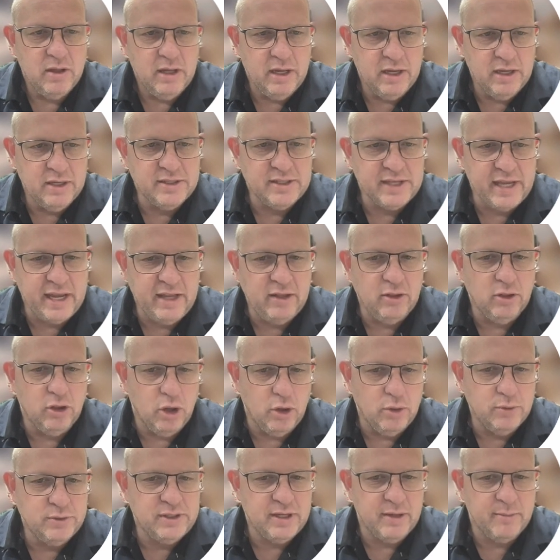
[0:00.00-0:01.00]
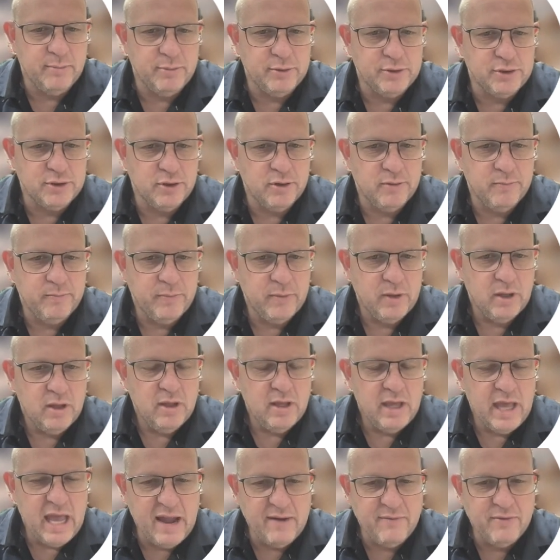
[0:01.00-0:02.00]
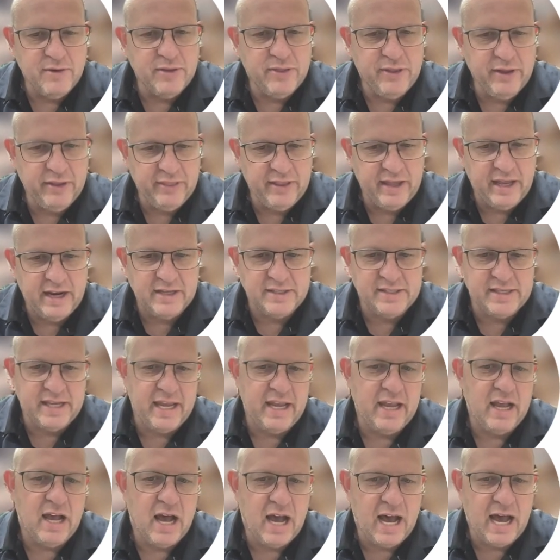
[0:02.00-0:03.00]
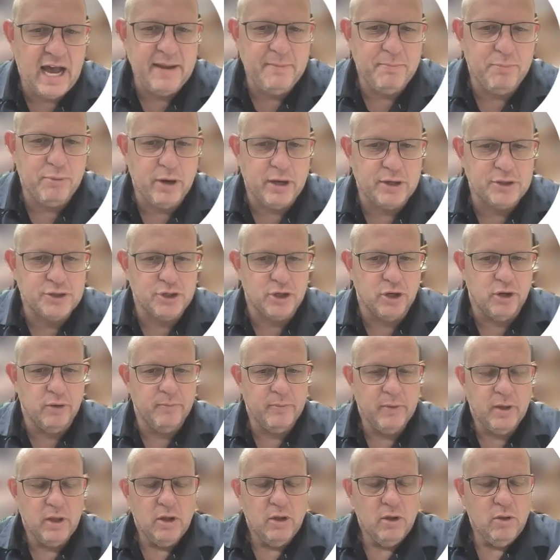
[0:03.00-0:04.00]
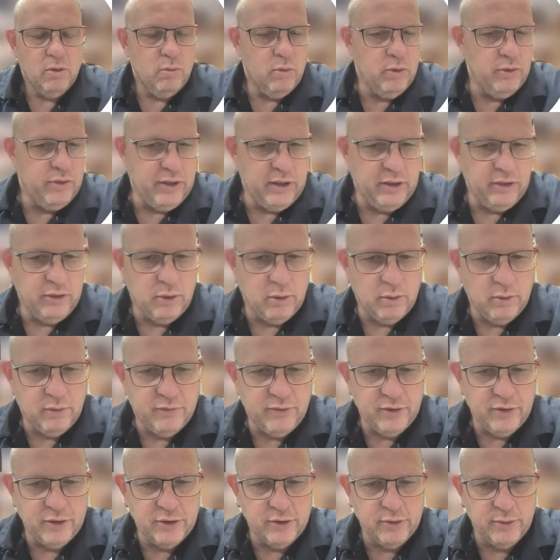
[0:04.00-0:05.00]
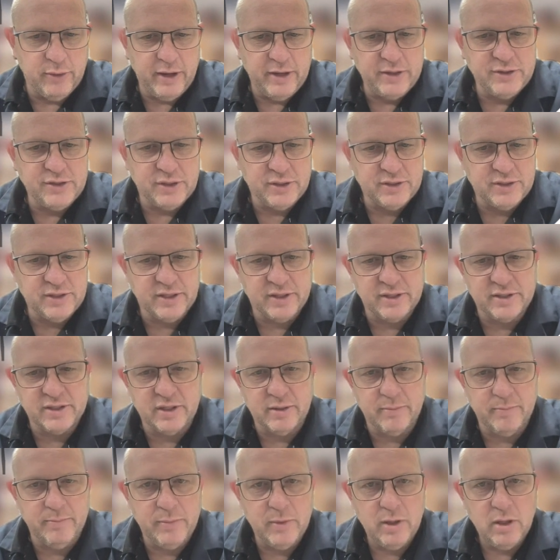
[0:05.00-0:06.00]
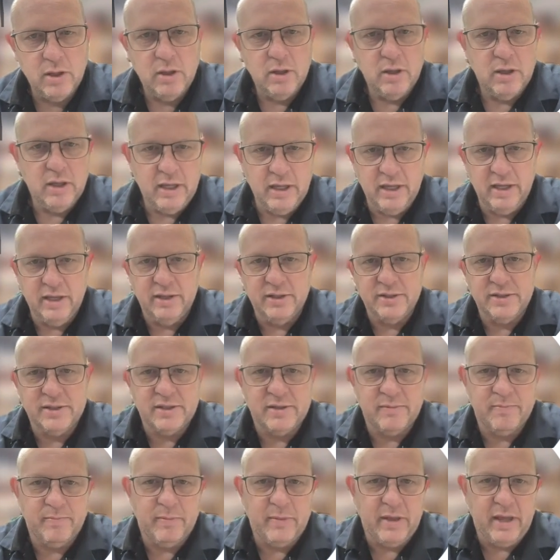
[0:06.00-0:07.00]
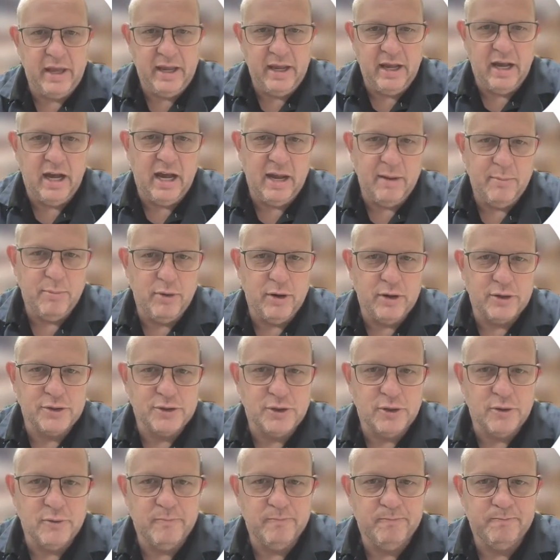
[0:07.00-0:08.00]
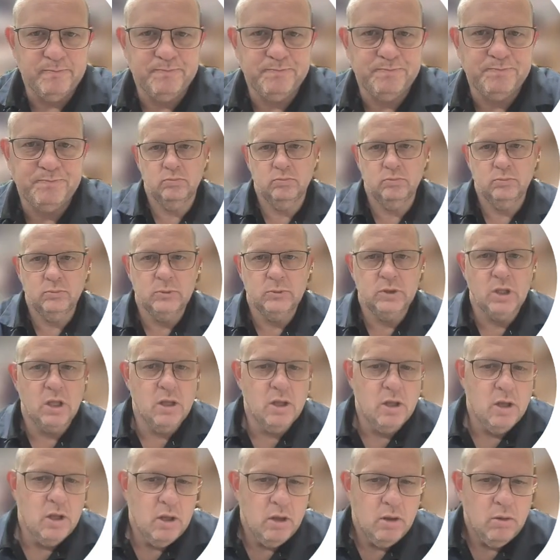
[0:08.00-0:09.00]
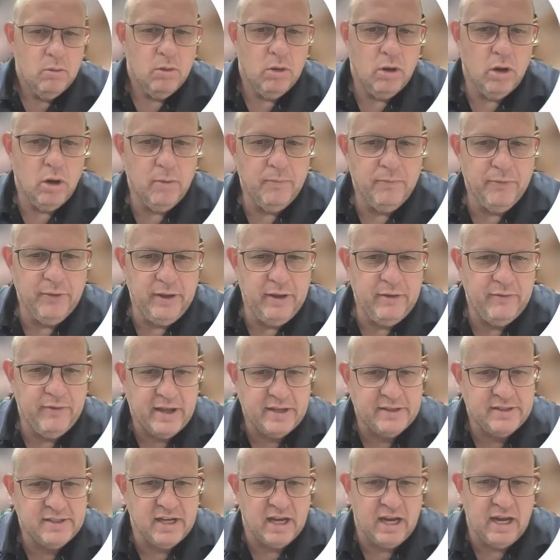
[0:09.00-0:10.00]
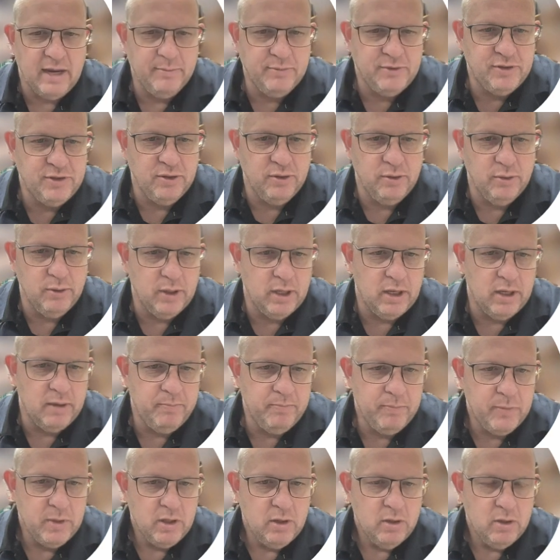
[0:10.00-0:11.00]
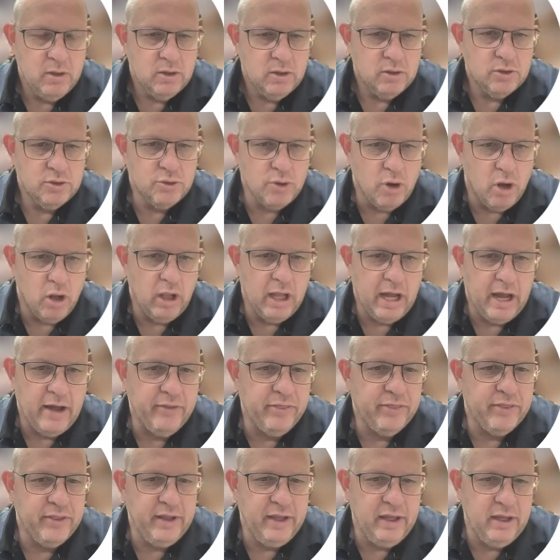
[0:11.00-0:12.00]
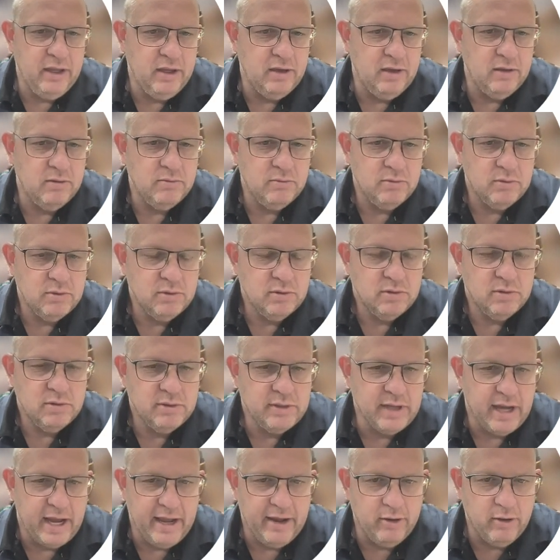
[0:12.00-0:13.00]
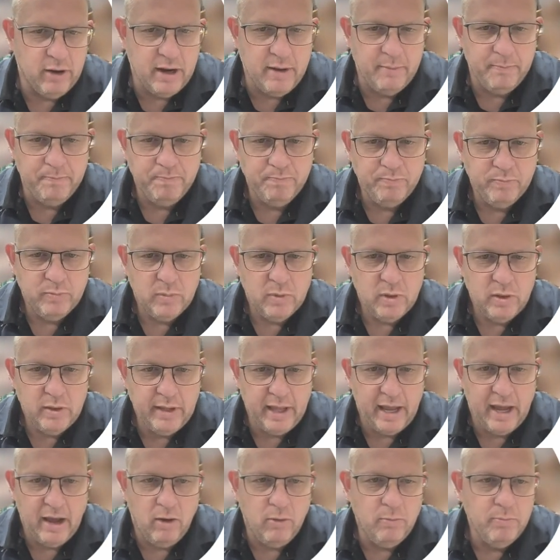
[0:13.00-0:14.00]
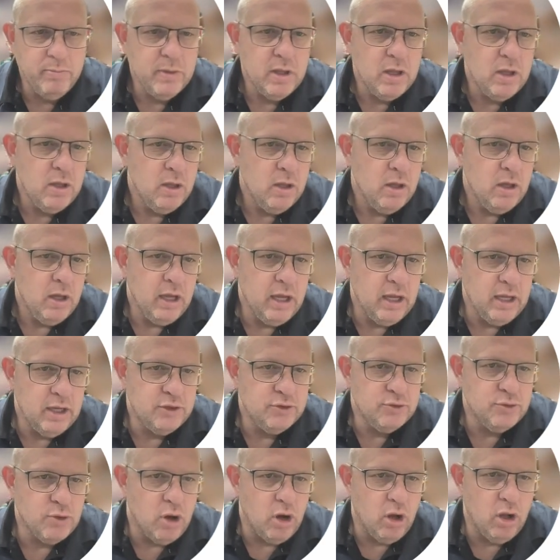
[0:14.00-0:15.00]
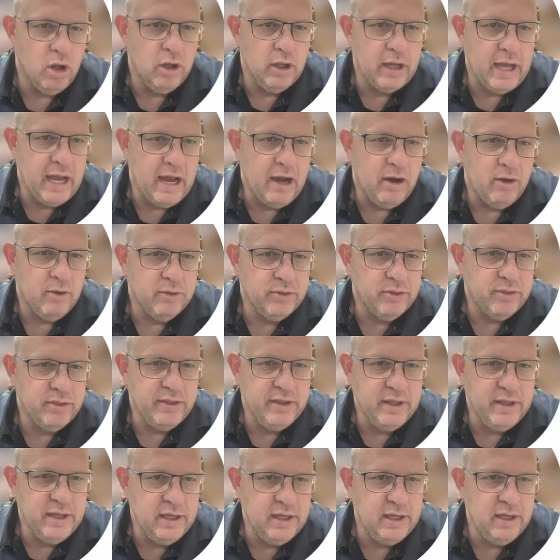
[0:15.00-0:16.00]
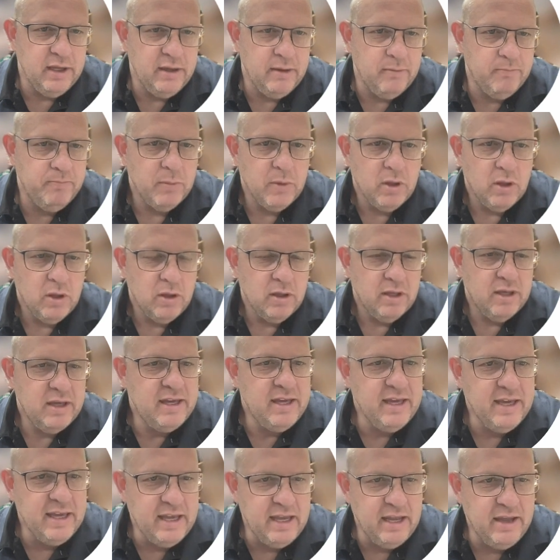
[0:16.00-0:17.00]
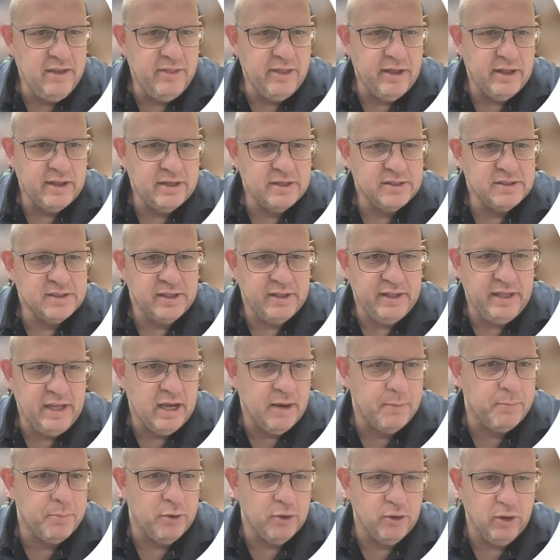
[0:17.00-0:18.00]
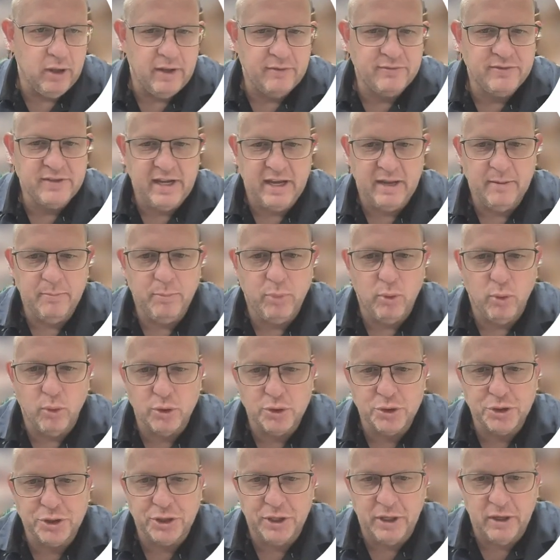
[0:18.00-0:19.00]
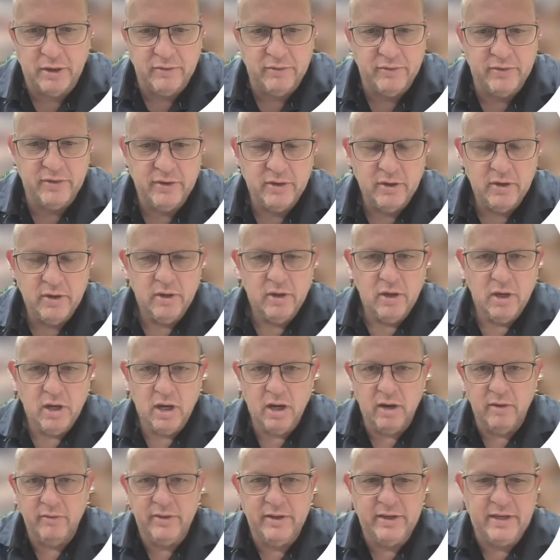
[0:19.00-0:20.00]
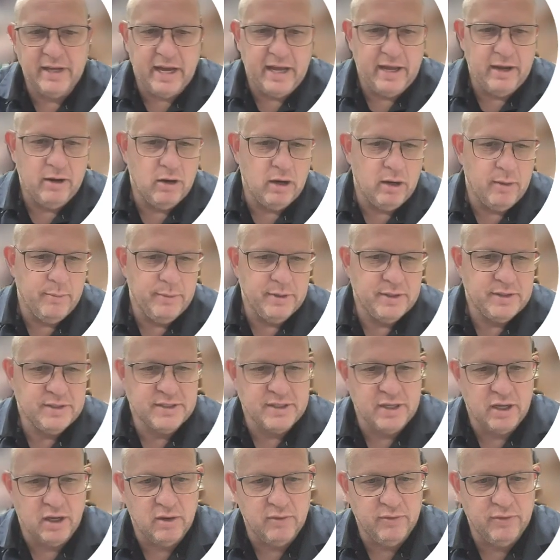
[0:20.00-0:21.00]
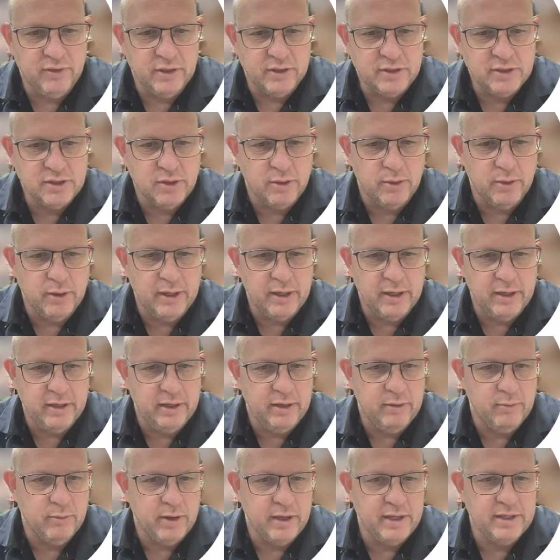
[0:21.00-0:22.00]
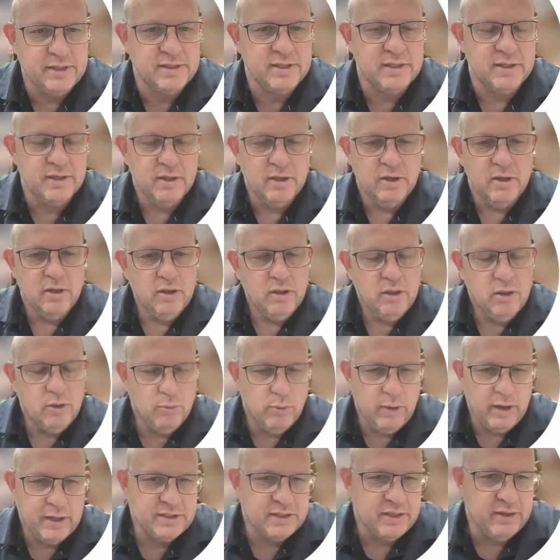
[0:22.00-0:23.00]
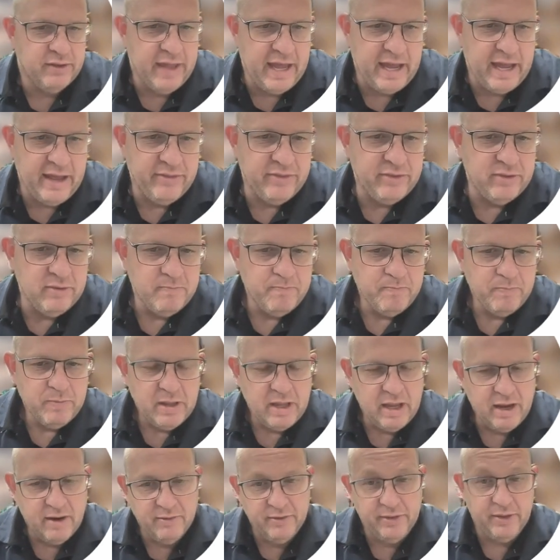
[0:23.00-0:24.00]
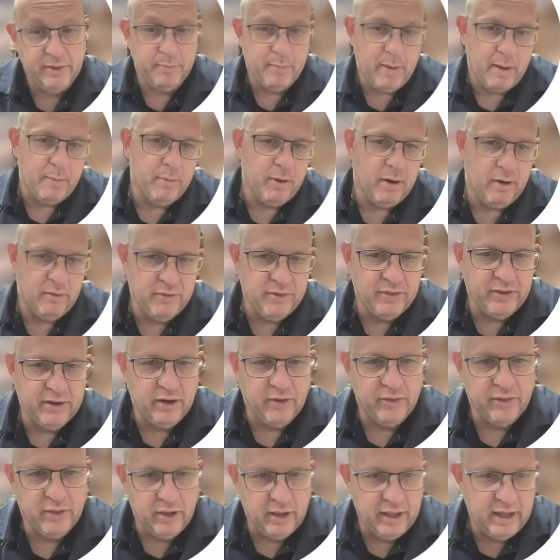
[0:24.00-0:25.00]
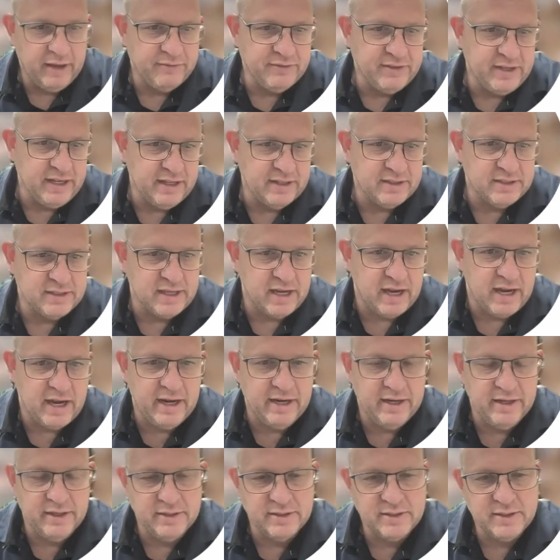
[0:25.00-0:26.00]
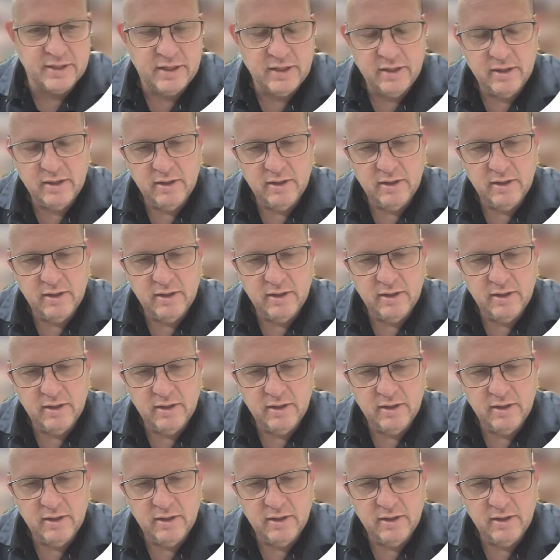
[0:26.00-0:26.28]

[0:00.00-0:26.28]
is a low temperature. Everything that is a high pressure within the refrigeration system is a high pressure. Well, hopefully you've had time to draw out the diagram now and draw out the key that is in the upper left-hand portion of the diagram itself. Let's go ahead and erase the rest of that. Remember, everything on the left-hand side is